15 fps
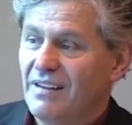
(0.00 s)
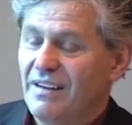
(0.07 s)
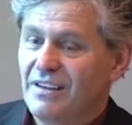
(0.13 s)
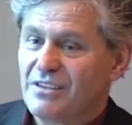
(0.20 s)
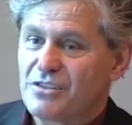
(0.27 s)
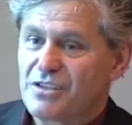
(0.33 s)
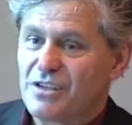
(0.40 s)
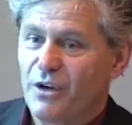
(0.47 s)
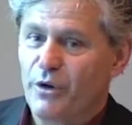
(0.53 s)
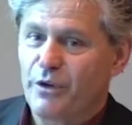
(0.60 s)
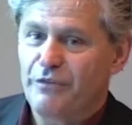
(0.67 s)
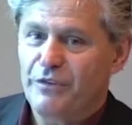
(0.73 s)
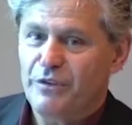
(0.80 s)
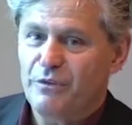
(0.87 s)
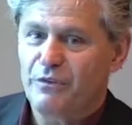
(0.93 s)
So
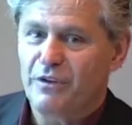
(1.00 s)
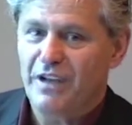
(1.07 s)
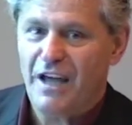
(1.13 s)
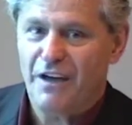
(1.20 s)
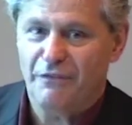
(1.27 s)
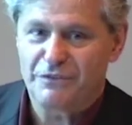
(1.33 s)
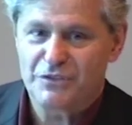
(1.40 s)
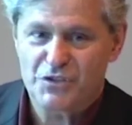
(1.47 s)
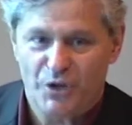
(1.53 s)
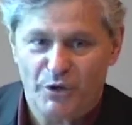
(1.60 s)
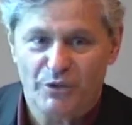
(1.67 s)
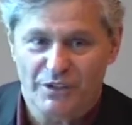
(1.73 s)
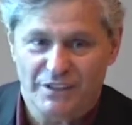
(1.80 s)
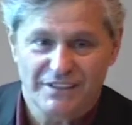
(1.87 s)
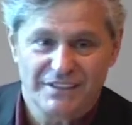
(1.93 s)
if you love
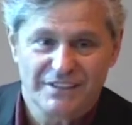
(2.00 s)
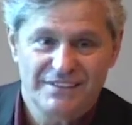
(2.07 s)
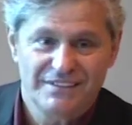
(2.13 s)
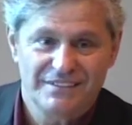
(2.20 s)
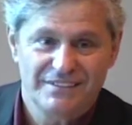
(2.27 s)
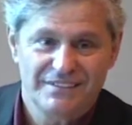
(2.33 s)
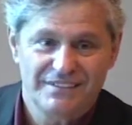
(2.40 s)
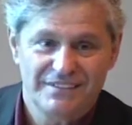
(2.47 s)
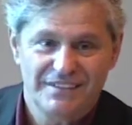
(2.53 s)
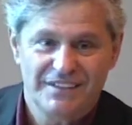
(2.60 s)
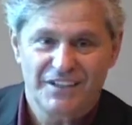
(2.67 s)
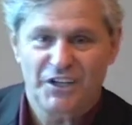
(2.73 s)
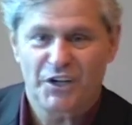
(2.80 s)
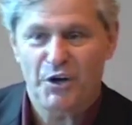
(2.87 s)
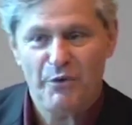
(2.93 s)
chocolate,
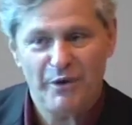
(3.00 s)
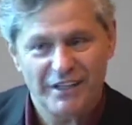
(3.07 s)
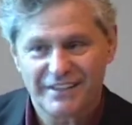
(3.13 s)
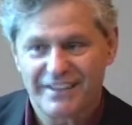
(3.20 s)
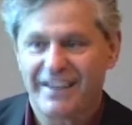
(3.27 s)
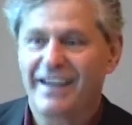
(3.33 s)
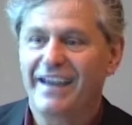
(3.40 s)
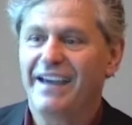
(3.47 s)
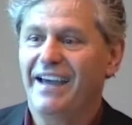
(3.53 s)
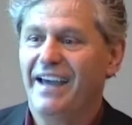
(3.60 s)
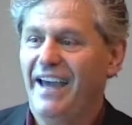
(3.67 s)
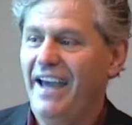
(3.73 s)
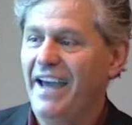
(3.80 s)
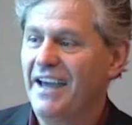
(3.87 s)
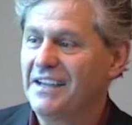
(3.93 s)
go out there
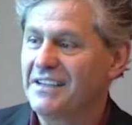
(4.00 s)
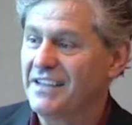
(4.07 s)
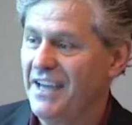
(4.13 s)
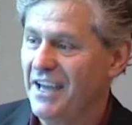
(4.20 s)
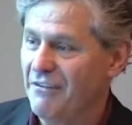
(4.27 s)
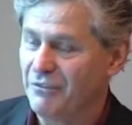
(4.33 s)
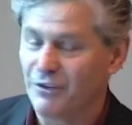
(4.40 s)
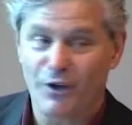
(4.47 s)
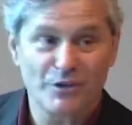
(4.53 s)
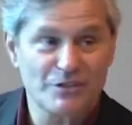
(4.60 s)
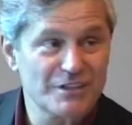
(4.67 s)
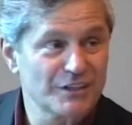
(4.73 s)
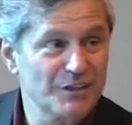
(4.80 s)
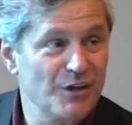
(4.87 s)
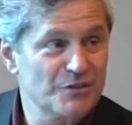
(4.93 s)
and have lots
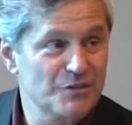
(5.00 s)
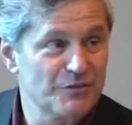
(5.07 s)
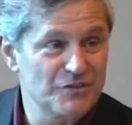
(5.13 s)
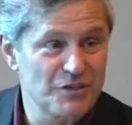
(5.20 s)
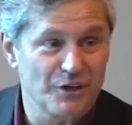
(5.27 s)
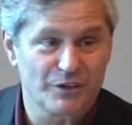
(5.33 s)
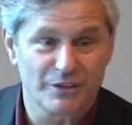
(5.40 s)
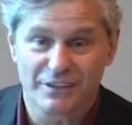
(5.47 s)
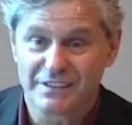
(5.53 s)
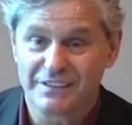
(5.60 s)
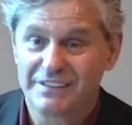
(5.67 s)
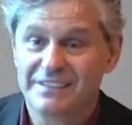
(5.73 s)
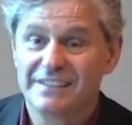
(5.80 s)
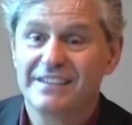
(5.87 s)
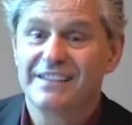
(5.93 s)
and lots of chocolate.
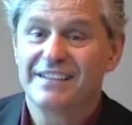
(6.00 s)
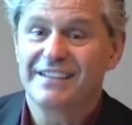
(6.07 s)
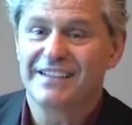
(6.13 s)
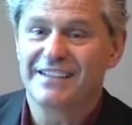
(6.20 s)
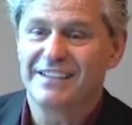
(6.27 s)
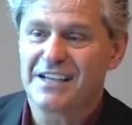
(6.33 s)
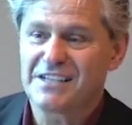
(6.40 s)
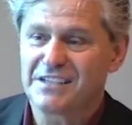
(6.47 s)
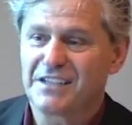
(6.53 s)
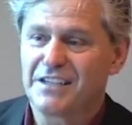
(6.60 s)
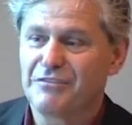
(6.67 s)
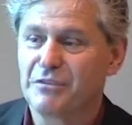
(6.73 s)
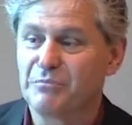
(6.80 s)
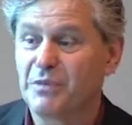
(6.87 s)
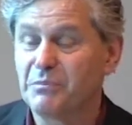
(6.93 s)
It doesn't
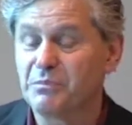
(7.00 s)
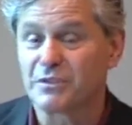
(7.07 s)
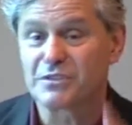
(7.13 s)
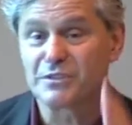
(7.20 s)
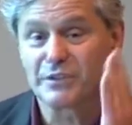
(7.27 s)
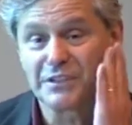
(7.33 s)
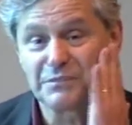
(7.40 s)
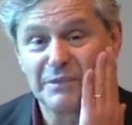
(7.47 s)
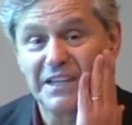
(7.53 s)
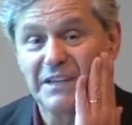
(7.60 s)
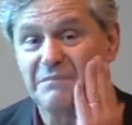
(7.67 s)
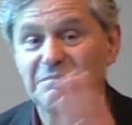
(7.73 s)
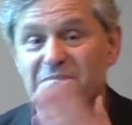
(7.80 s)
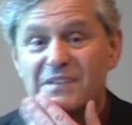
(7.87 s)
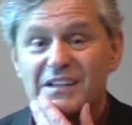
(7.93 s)
give you pimples. Look at me,
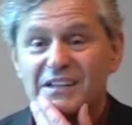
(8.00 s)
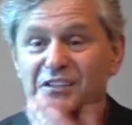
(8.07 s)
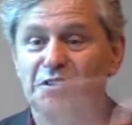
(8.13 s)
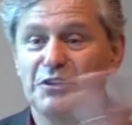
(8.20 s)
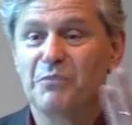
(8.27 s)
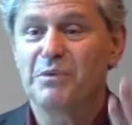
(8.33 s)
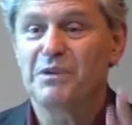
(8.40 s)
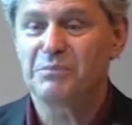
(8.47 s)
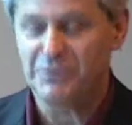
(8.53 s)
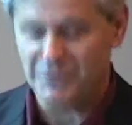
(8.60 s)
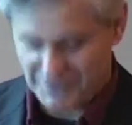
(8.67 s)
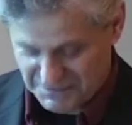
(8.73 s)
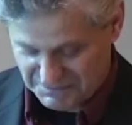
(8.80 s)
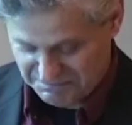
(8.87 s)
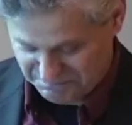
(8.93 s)
no pimples.